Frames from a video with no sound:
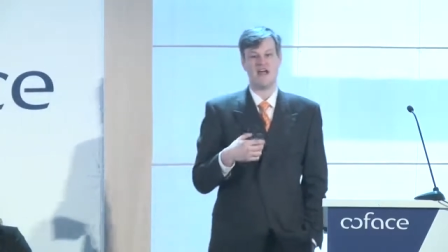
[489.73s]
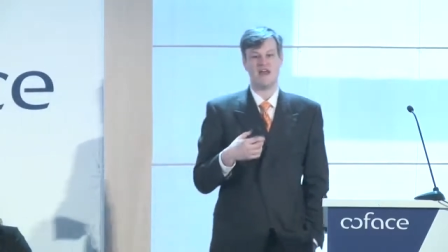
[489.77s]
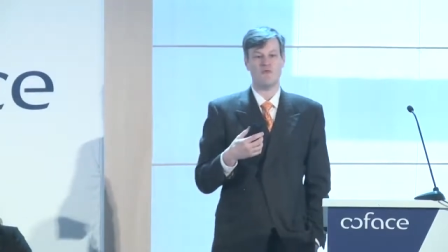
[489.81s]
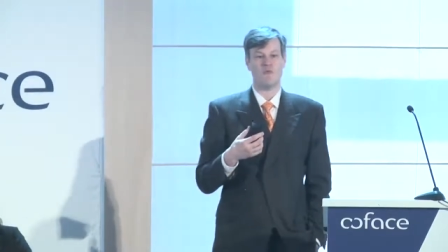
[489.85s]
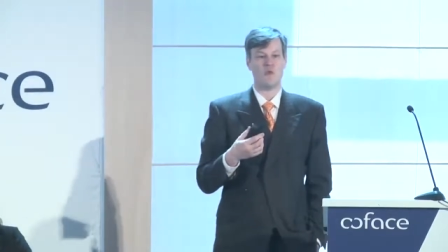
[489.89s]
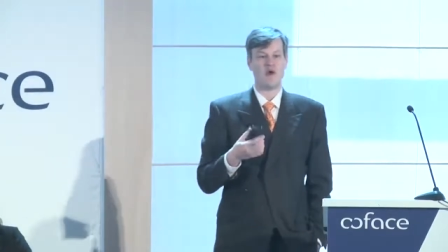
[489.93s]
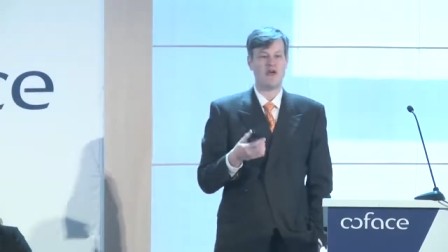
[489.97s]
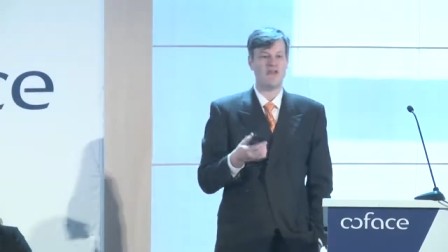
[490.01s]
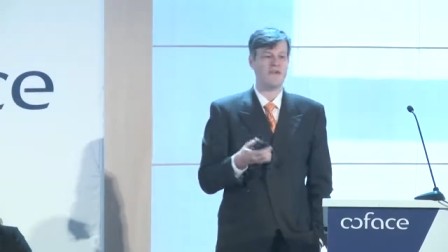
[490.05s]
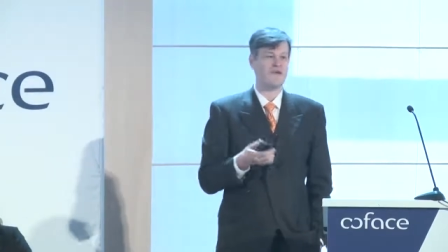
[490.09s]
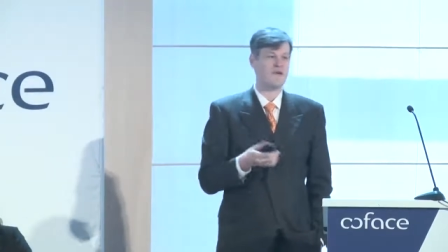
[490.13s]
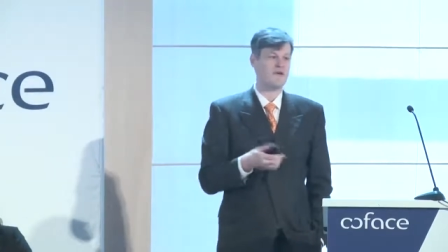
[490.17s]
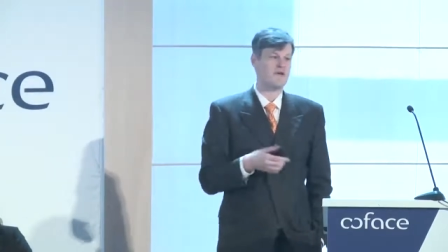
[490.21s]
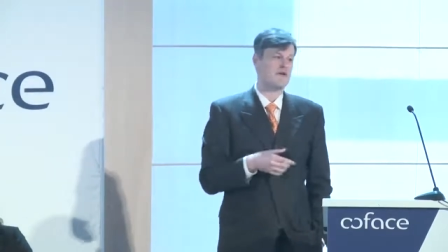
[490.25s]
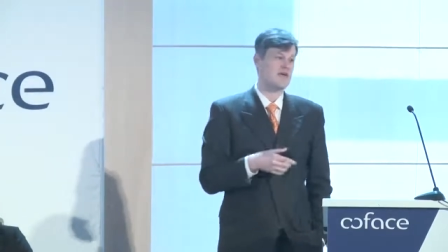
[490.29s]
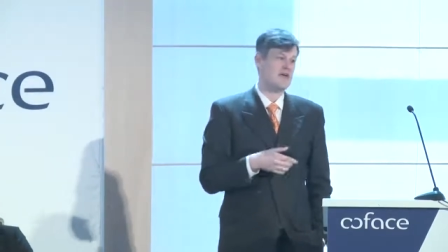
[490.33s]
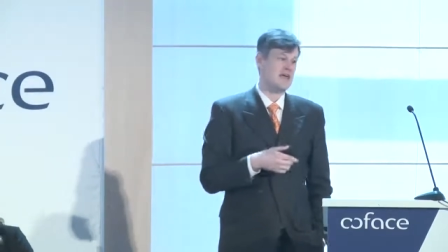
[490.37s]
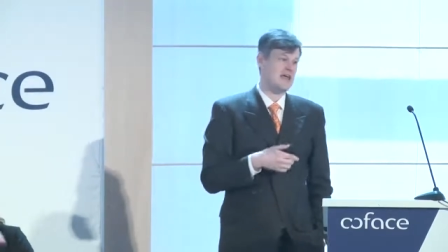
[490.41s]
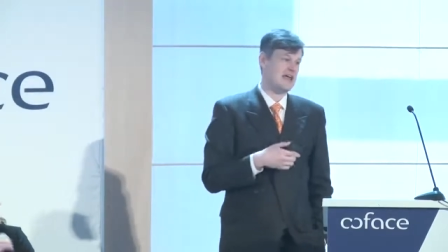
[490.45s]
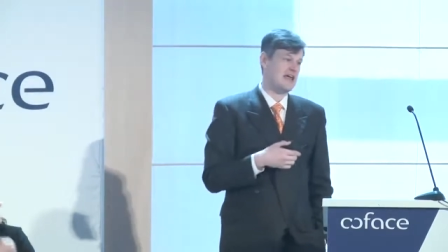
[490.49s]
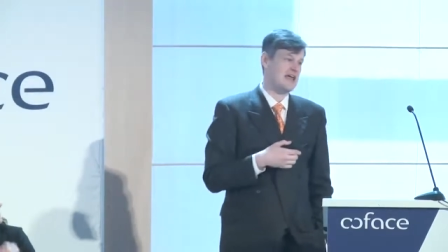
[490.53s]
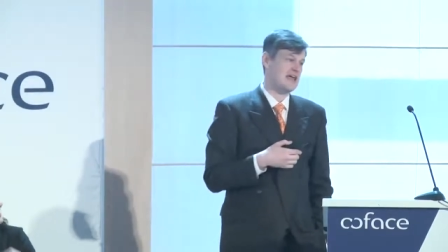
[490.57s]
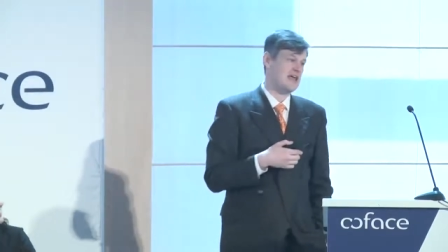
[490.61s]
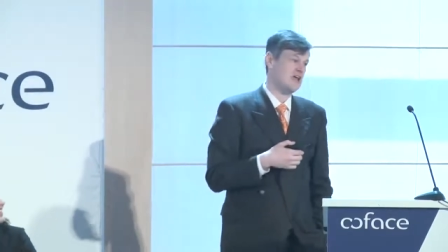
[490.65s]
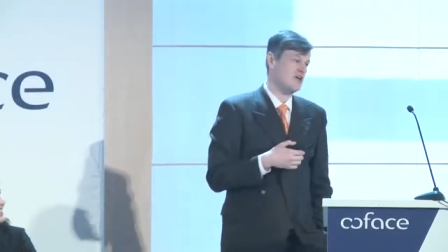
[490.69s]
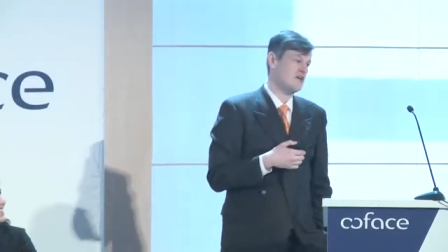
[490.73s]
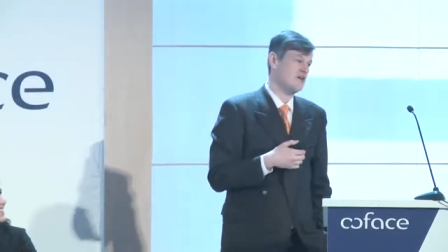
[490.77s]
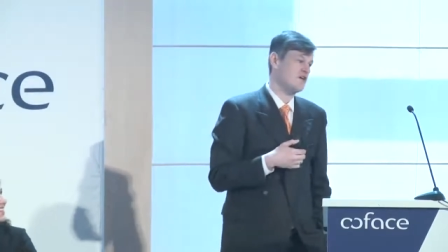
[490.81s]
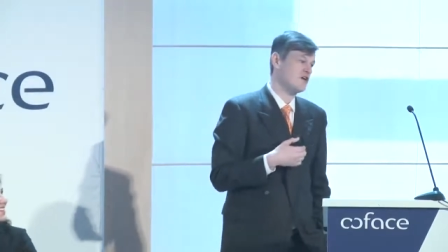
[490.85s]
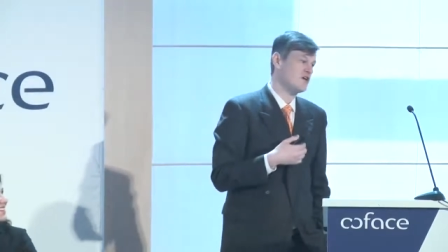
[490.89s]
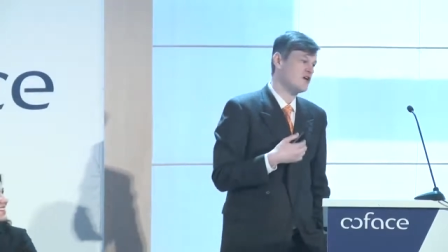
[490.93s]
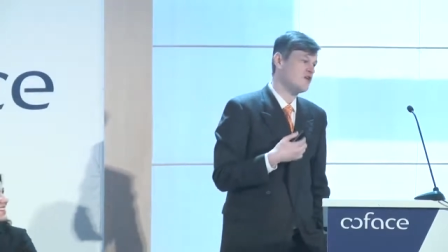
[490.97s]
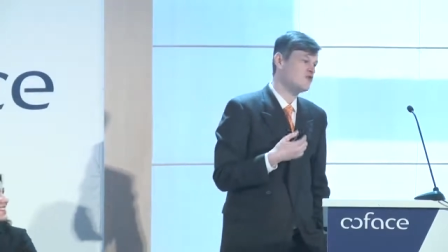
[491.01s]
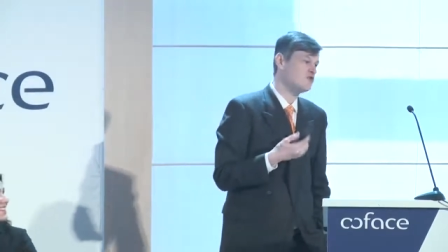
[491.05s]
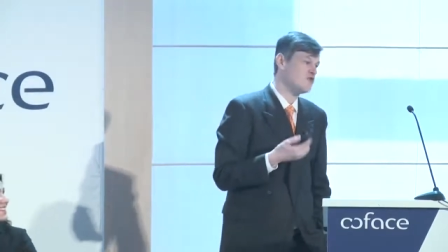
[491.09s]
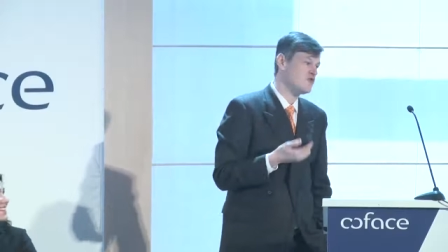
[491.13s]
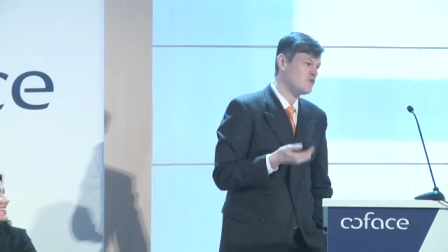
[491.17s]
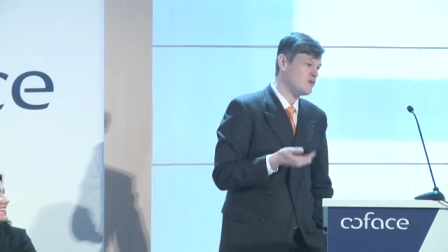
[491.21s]
and weather in
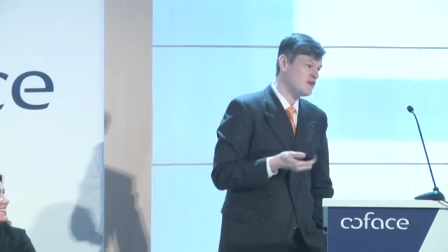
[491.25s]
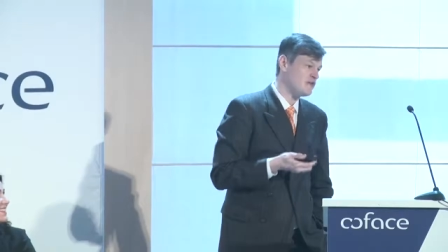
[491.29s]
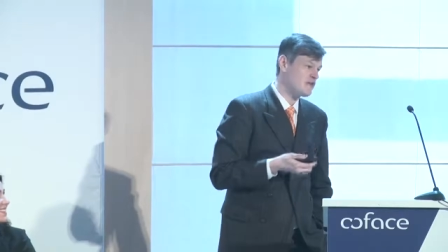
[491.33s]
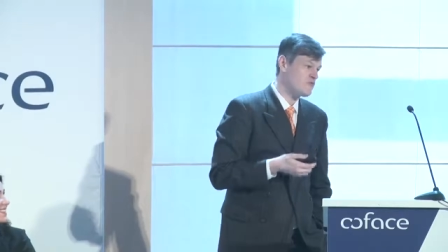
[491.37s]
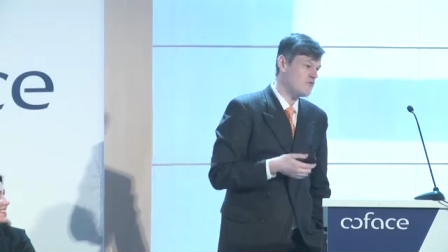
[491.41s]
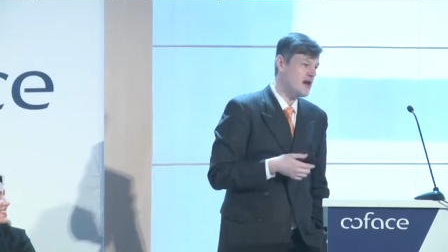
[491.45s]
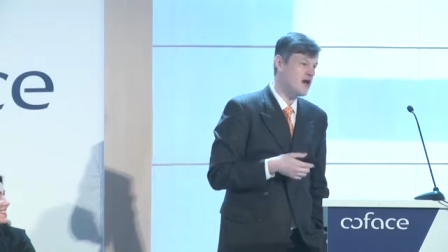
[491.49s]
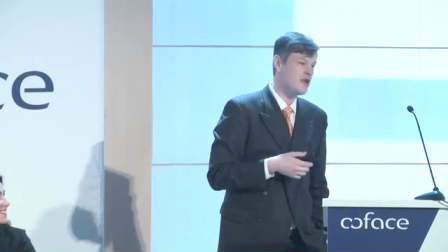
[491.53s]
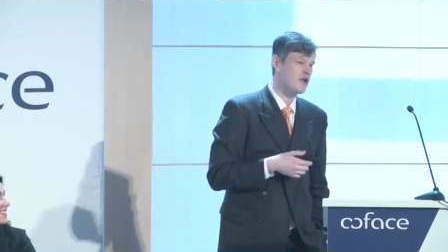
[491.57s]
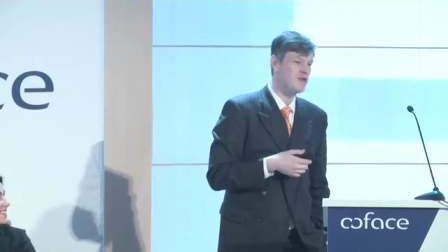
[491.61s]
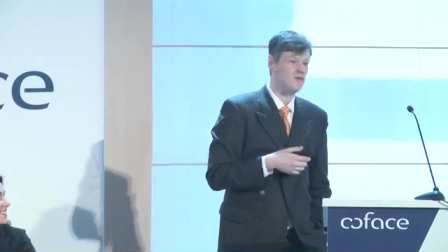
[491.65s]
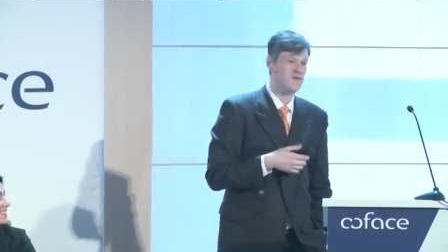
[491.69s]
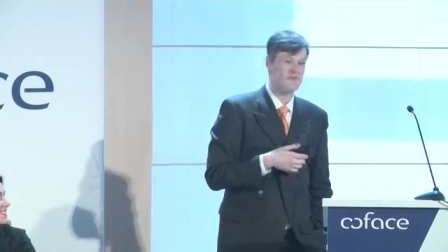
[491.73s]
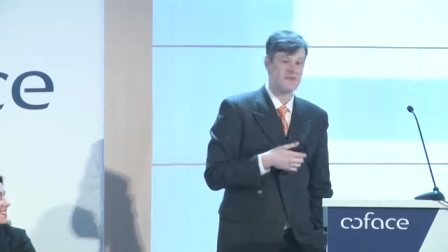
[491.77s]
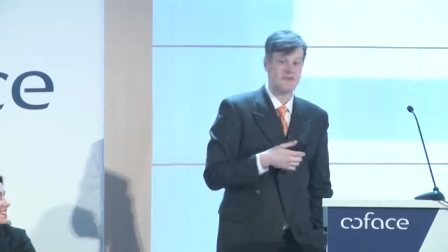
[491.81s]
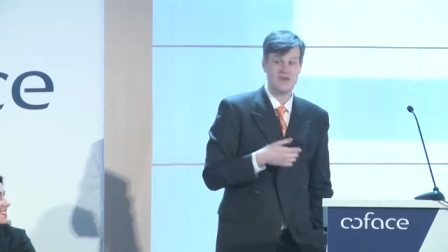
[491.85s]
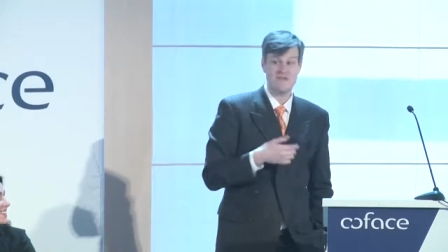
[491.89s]
country risk models